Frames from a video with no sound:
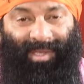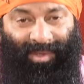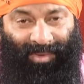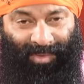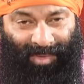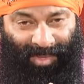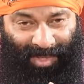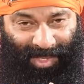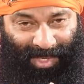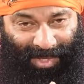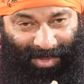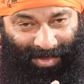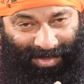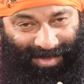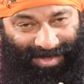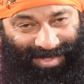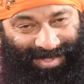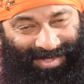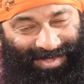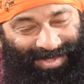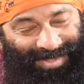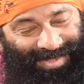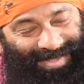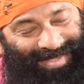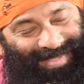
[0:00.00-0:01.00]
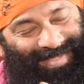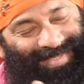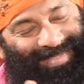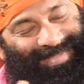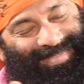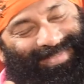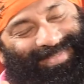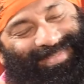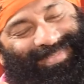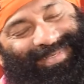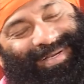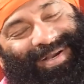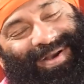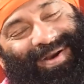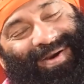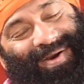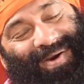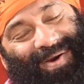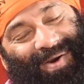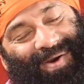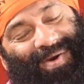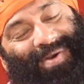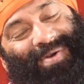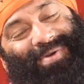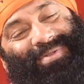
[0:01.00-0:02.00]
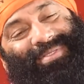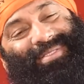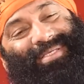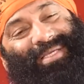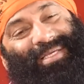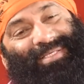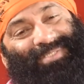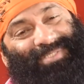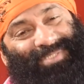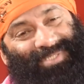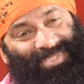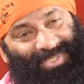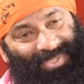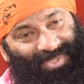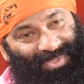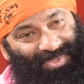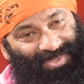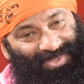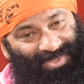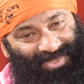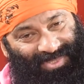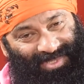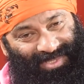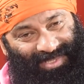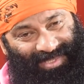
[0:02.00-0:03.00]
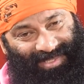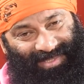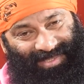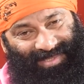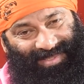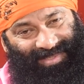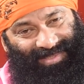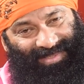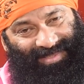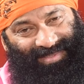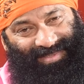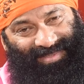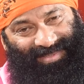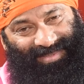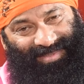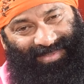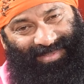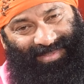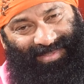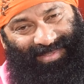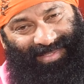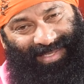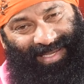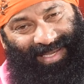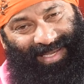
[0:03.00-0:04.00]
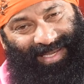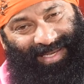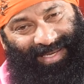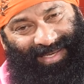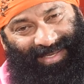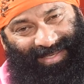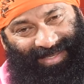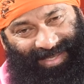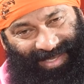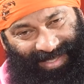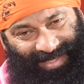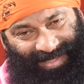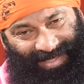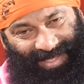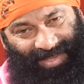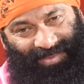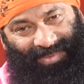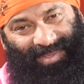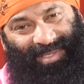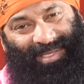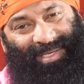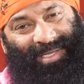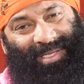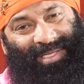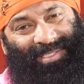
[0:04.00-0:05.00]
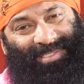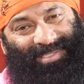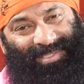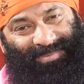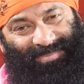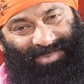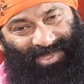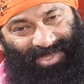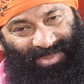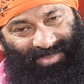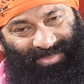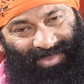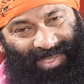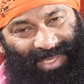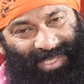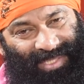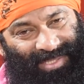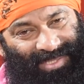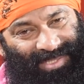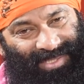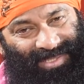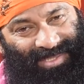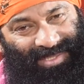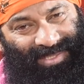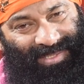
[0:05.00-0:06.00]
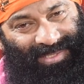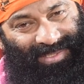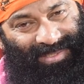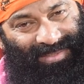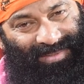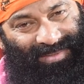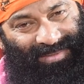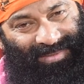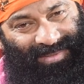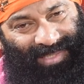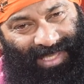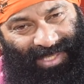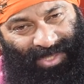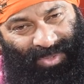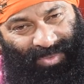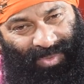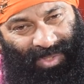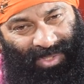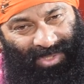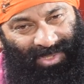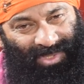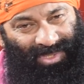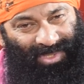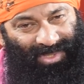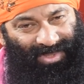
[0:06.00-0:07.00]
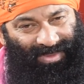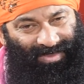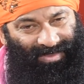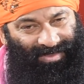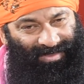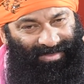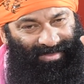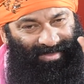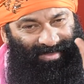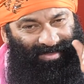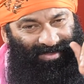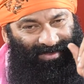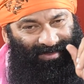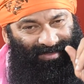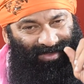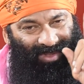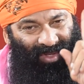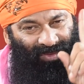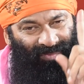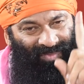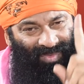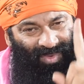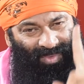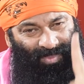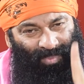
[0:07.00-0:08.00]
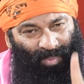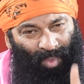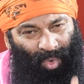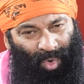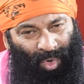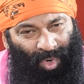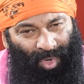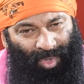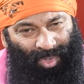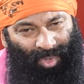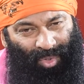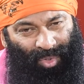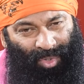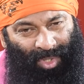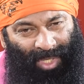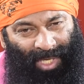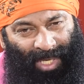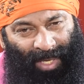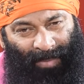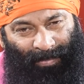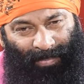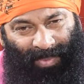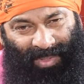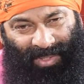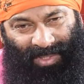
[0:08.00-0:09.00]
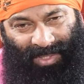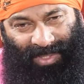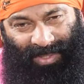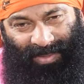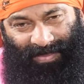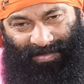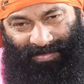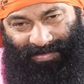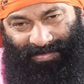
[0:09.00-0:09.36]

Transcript: give, give to all the NGOs let them create some smiles. Otherwise, if you, more you keep it